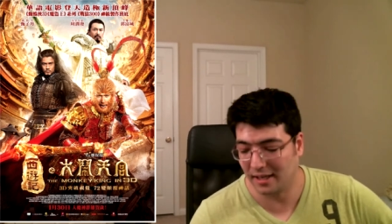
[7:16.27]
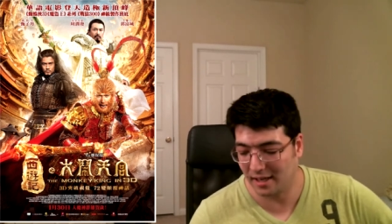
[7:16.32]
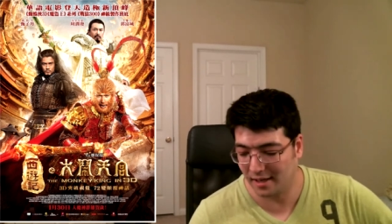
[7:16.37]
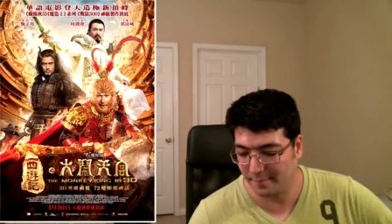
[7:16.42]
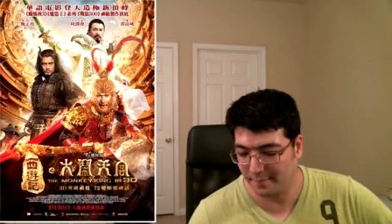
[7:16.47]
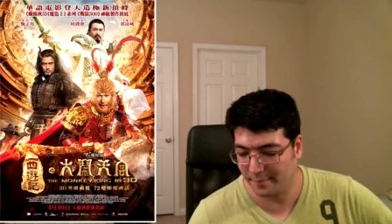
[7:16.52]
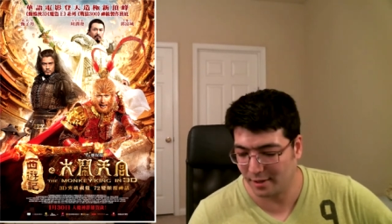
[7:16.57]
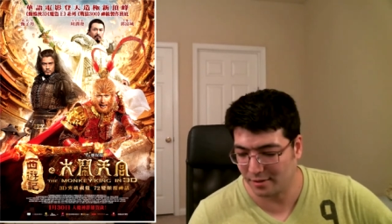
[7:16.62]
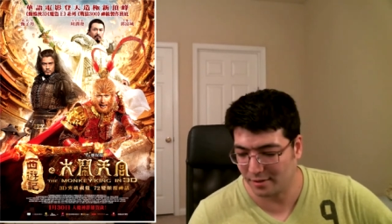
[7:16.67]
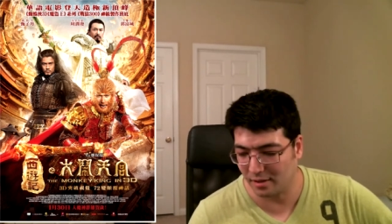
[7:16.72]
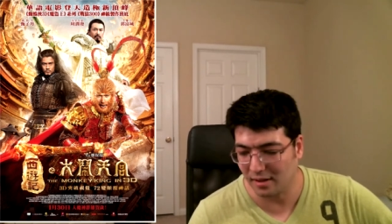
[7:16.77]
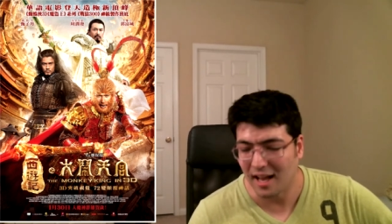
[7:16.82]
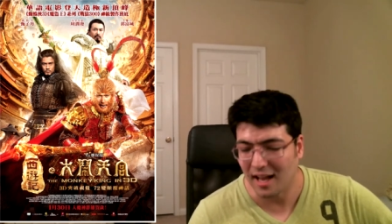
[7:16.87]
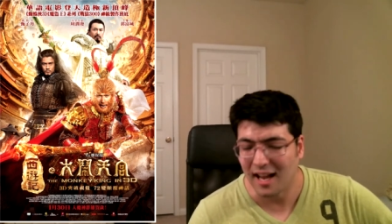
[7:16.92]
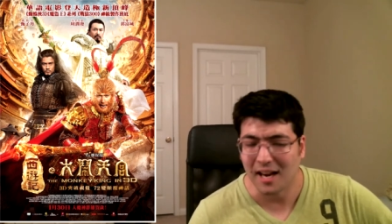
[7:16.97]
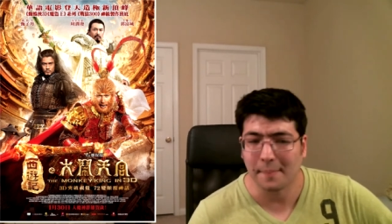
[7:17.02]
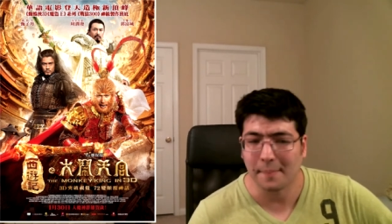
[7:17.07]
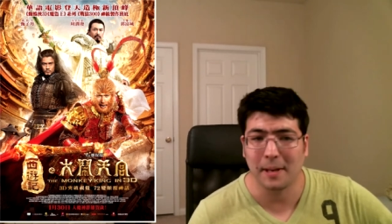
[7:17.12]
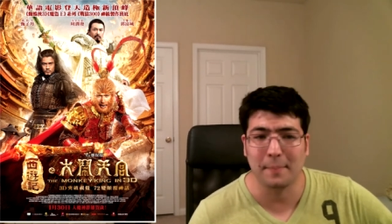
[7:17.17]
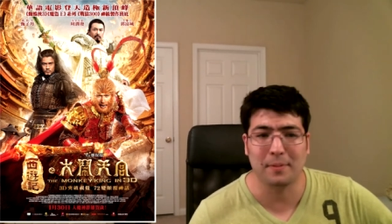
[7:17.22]
Um, there's a
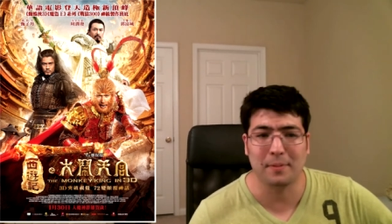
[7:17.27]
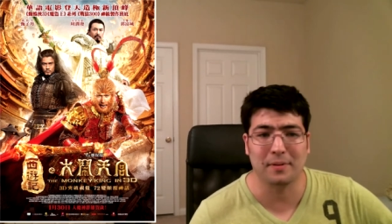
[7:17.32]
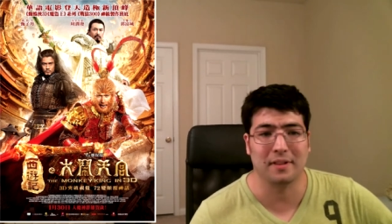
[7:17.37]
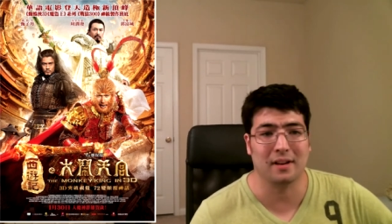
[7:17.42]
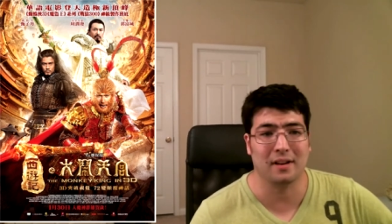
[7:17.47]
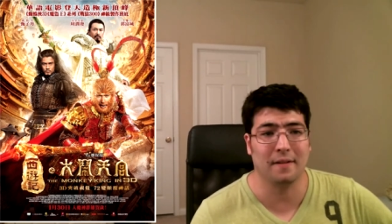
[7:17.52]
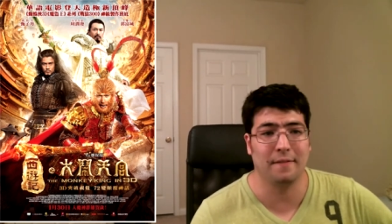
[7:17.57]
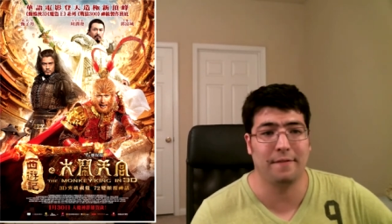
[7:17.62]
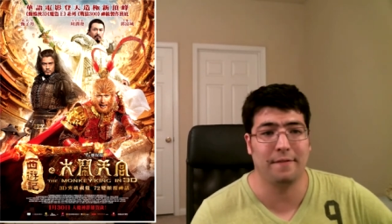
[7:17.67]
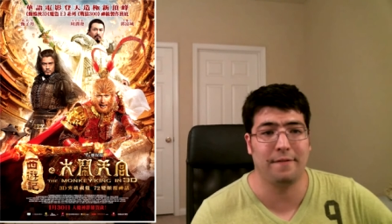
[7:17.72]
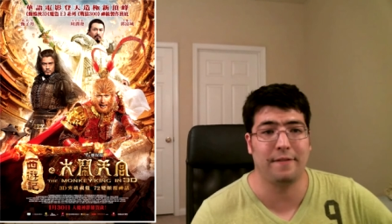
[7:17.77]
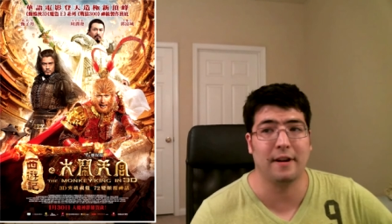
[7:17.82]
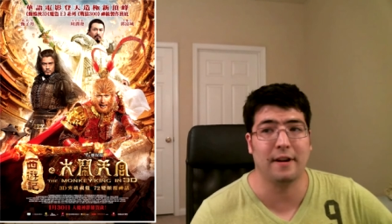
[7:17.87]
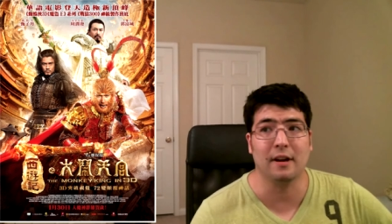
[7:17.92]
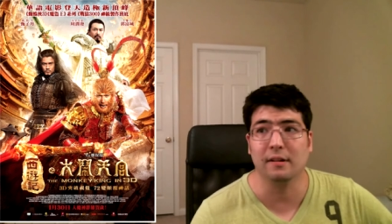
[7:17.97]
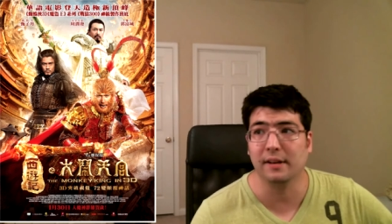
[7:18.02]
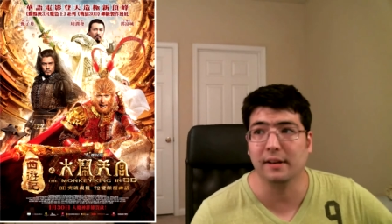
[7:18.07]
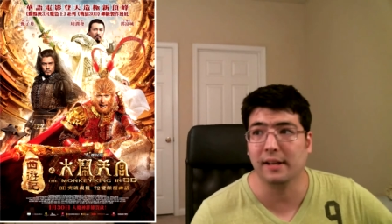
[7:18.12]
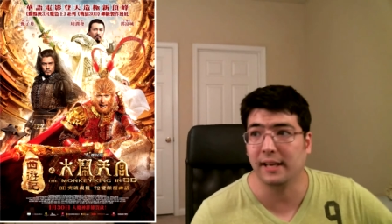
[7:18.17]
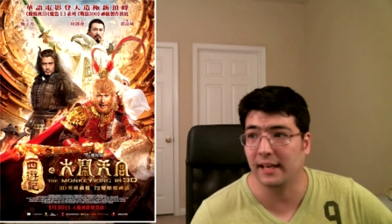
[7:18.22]
lot of people that are
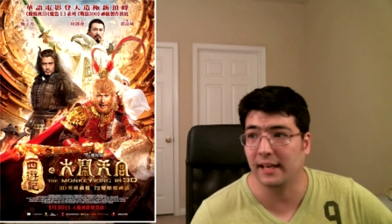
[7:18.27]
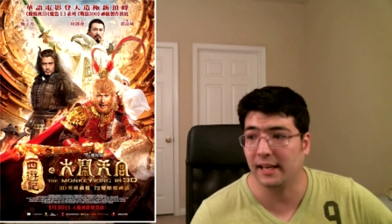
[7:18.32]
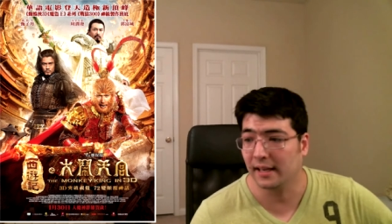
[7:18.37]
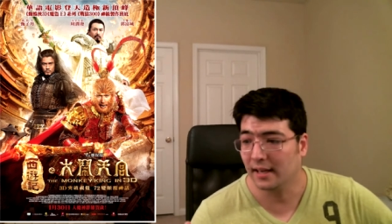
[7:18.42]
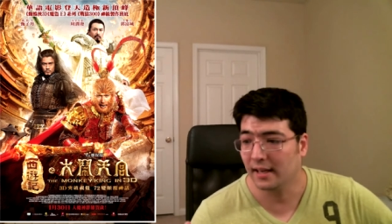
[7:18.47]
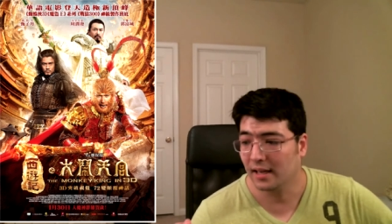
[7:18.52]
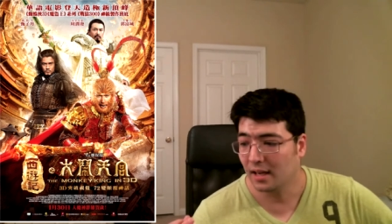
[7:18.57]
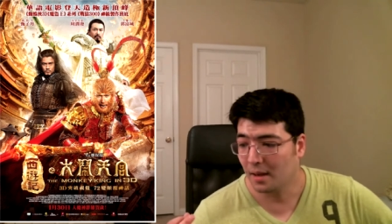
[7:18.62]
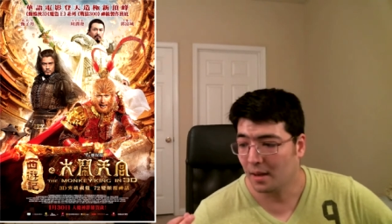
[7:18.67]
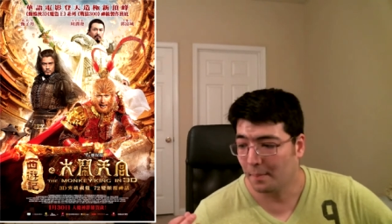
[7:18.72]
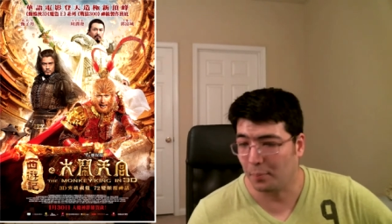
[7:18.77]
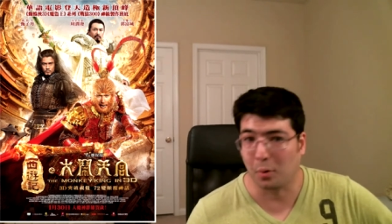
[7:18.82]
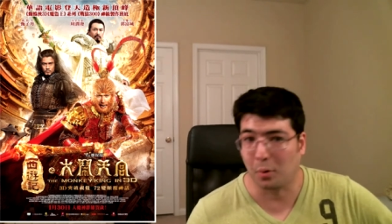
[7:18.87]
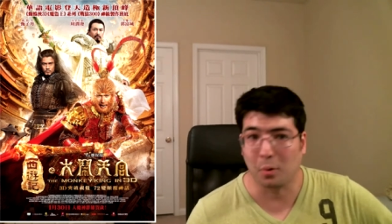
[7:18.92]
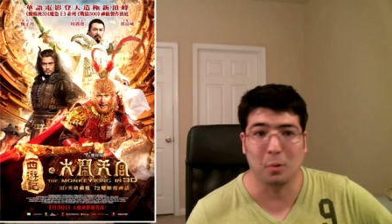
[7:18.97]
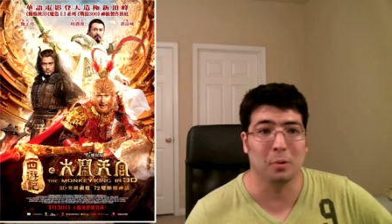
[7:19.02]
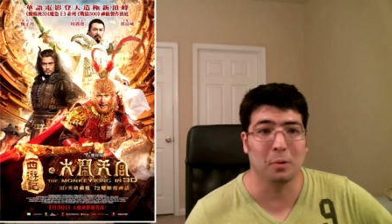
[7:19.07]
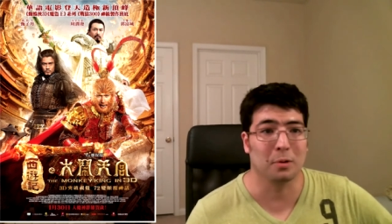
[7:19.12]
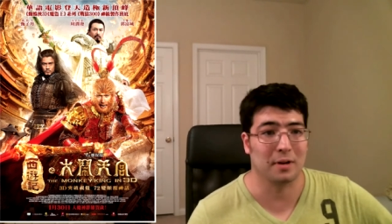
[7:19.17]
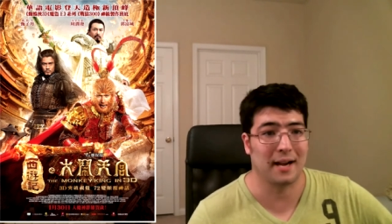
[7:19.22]
very
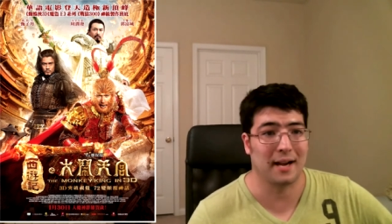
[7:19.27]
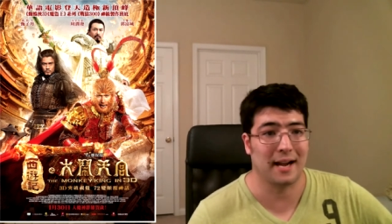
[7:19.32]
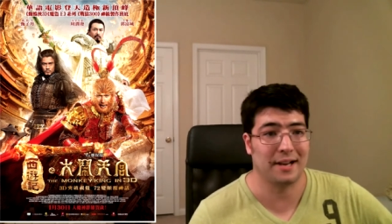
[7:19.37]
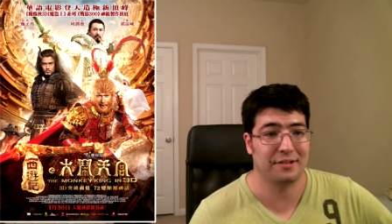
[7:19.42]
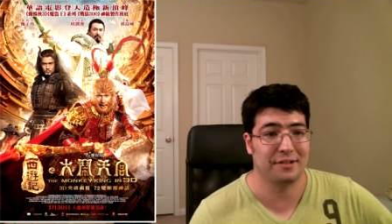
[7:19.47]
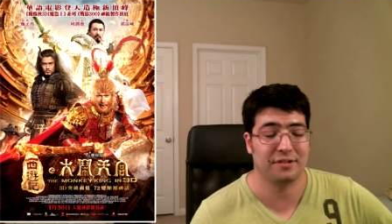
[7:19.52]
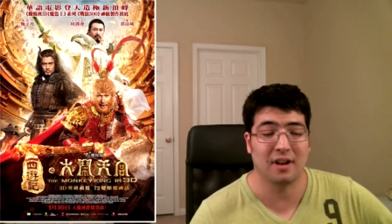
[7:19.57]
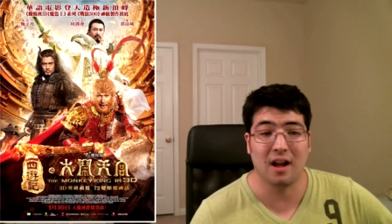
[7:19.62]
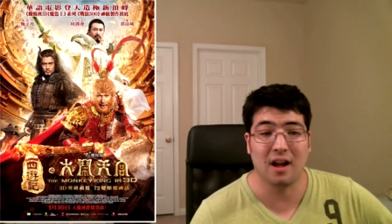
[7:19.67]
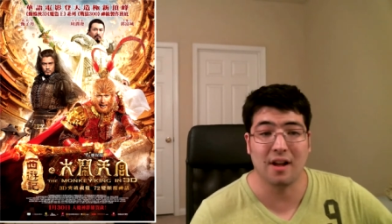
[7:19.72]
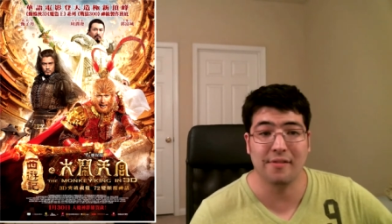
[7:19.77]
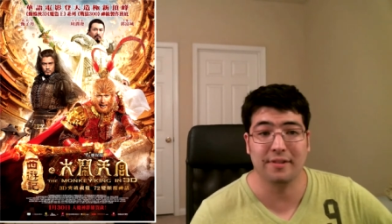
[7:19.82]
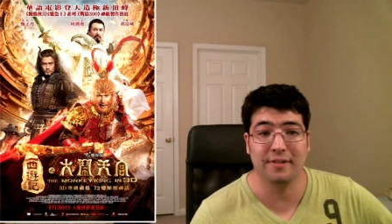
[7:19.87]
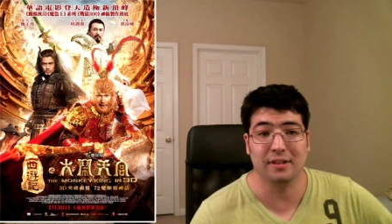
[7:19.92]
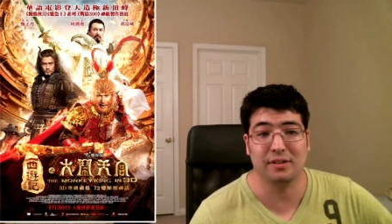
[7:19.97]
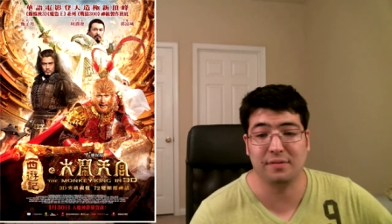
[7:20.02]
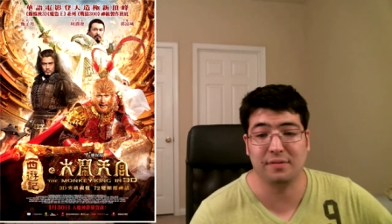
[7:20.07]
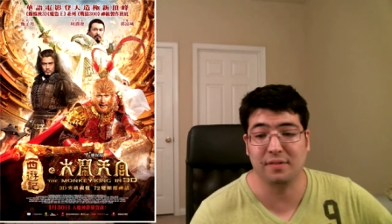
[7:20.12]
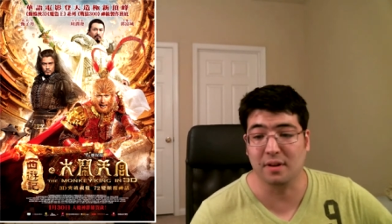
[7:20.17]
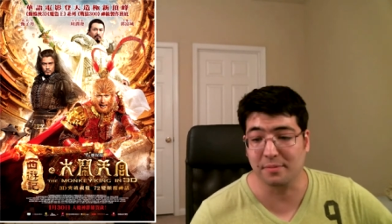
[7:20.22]
polarized on
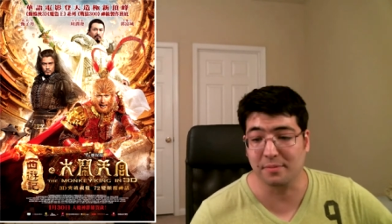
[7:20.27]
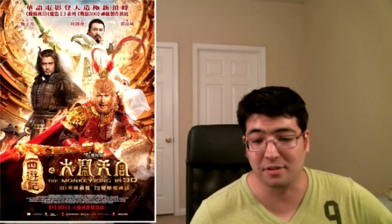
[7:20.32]
this film.